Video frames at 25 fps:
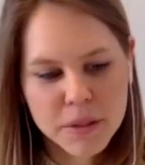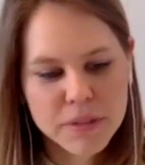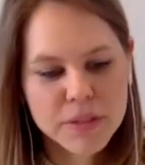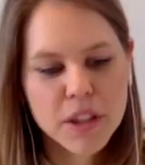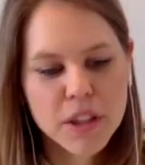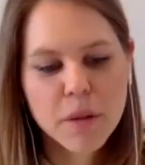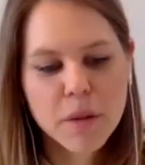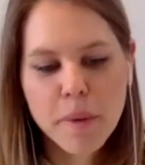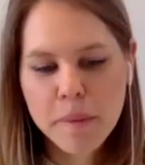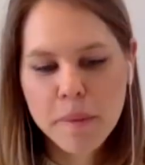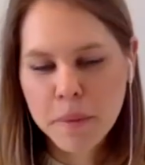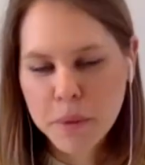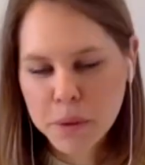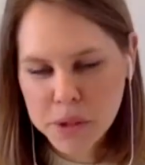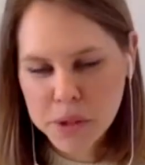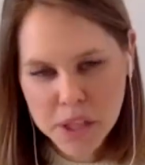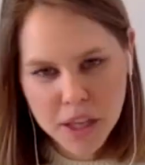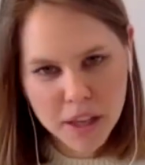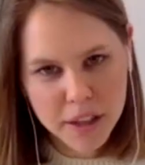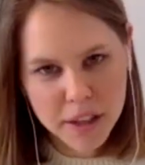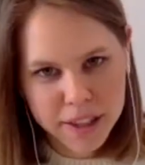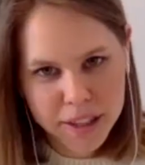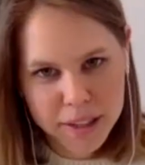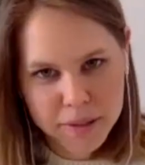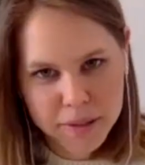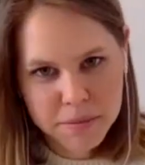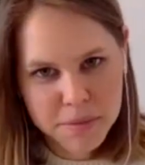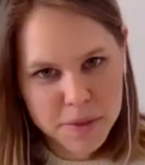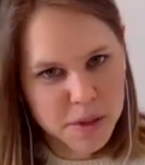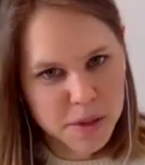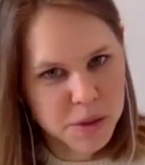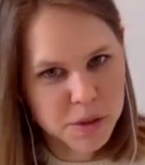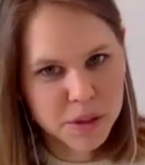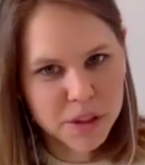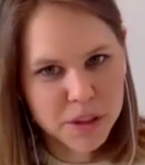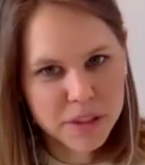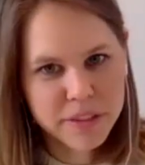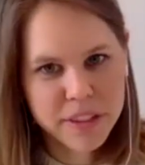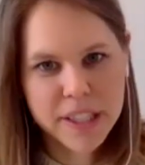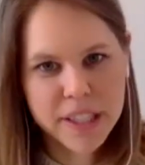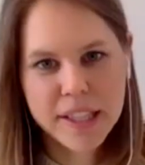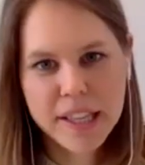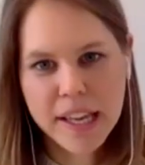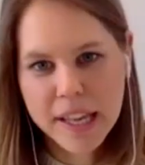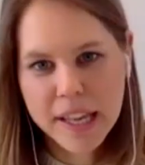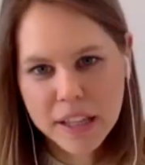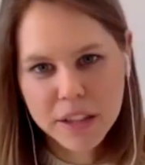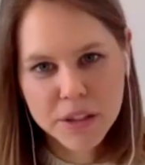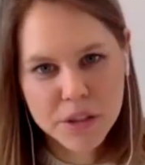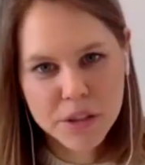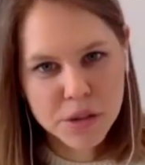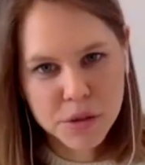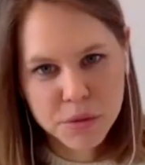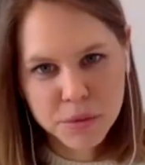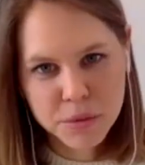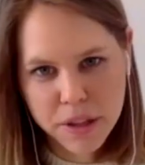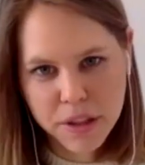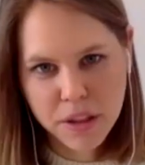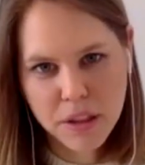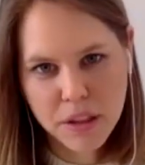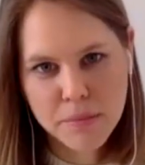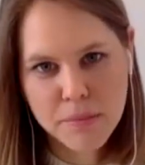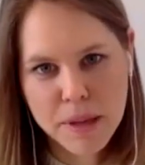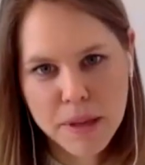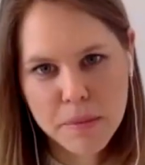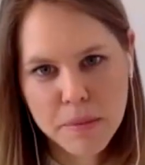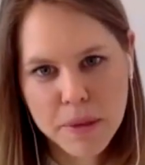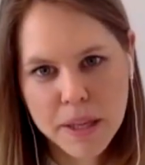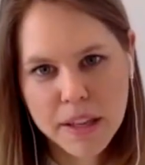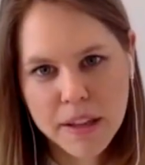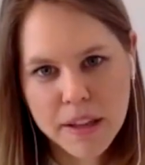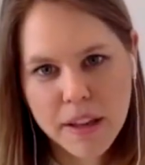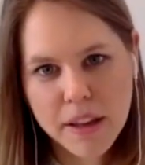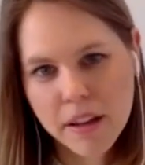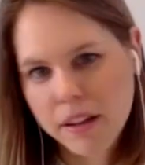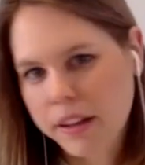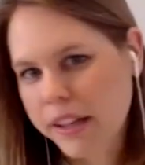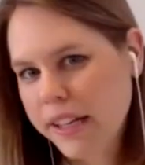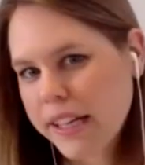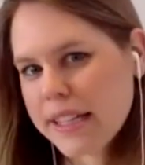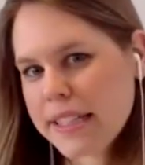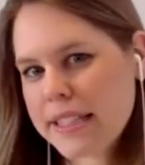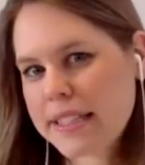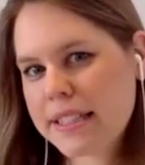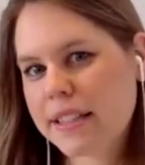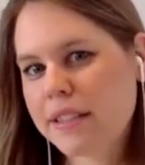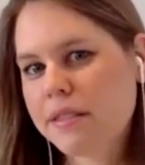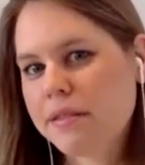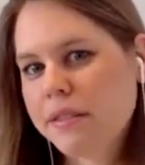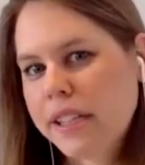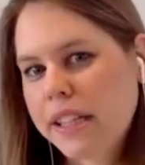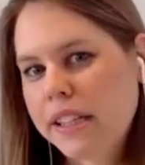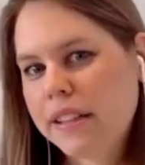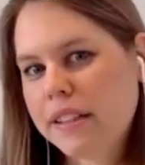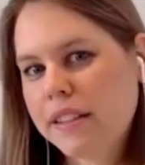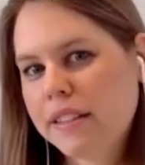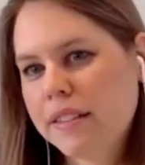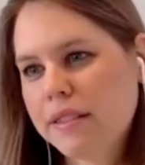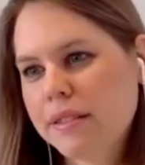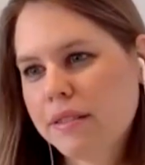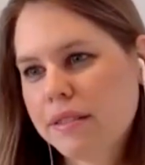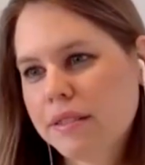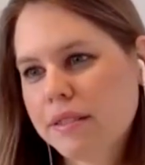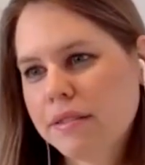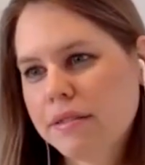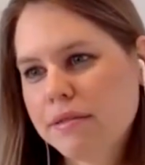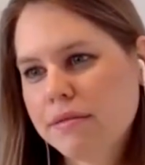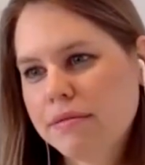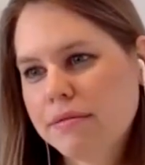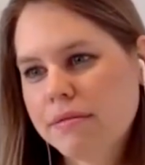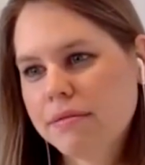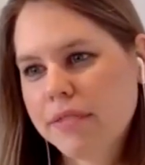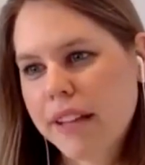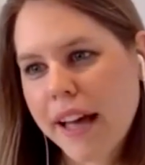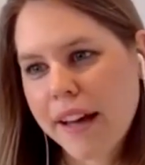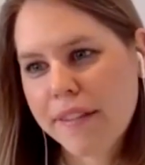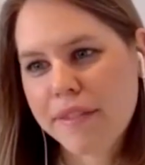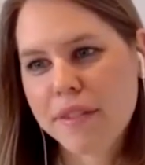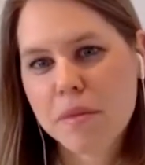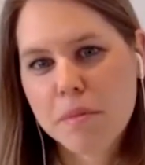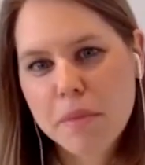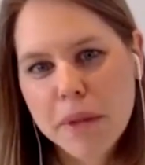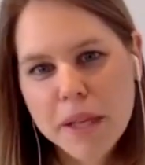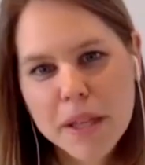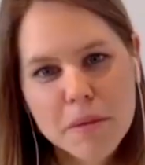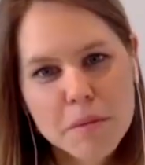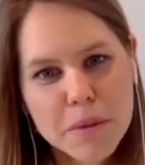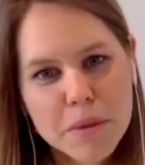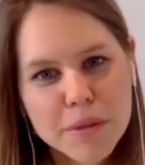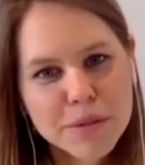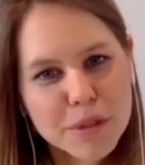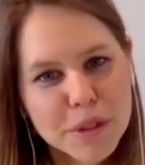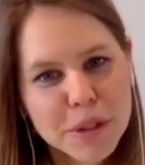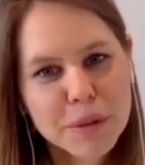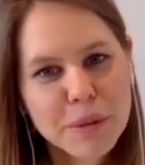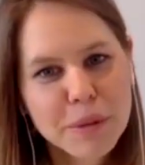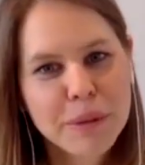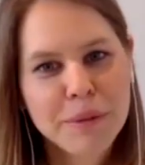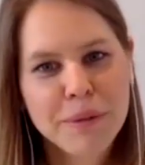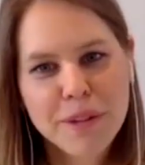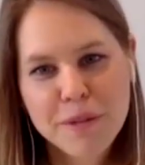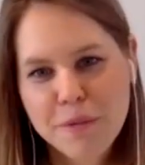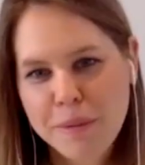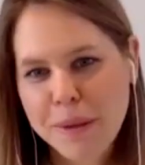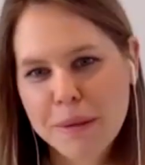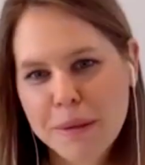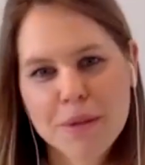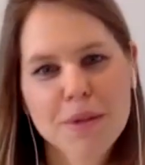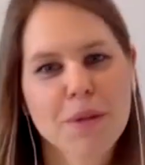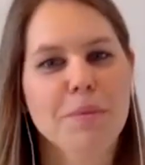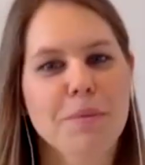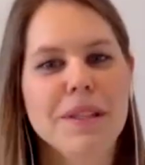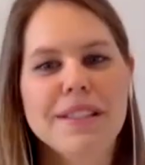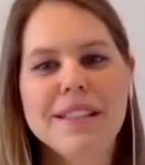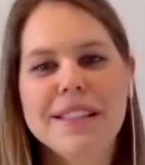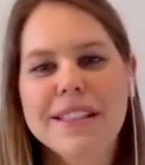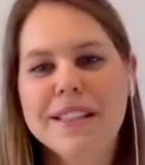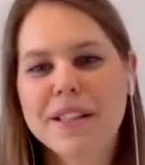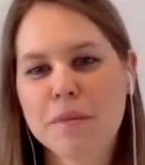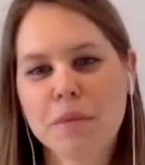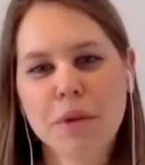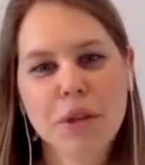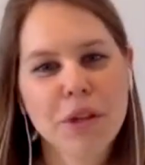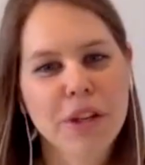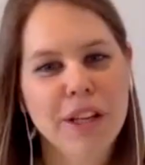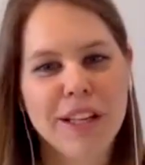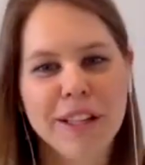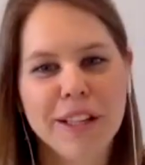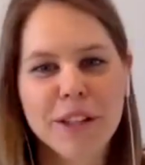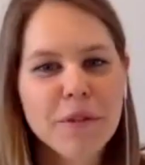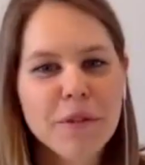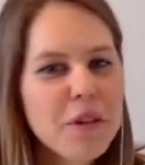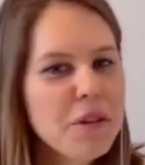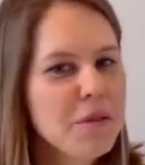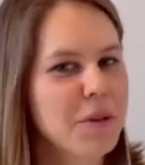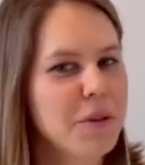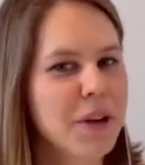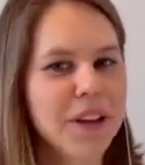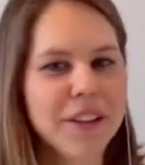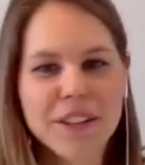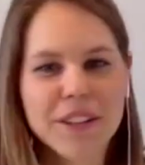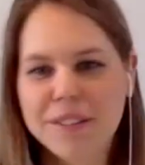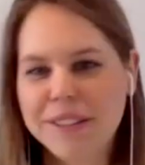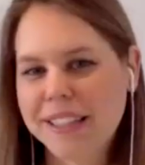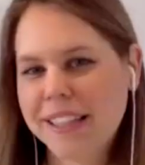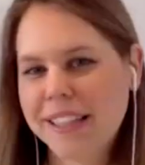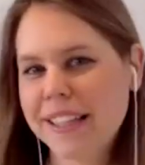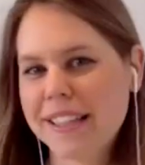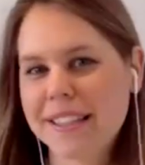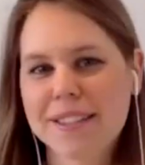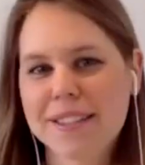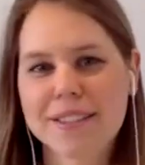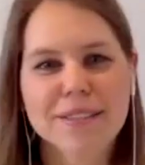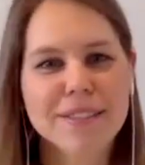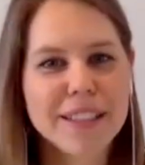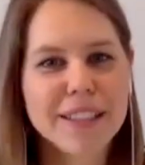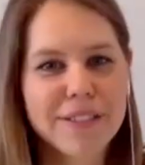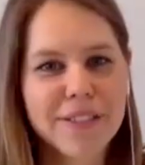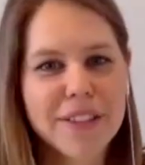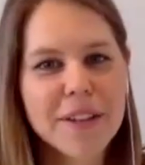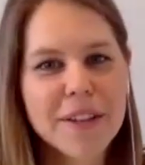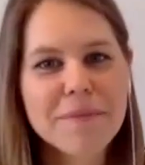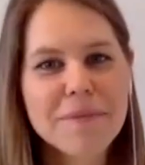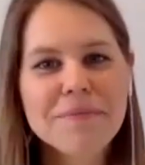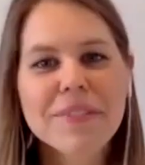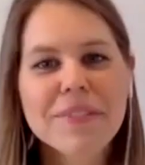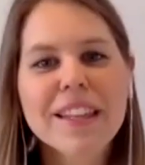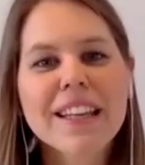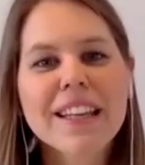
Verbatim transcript: We've got a bit more time to sort of engage with maybe areas that we haven't been before when we've been so busy commuting or with work with kids or whatever.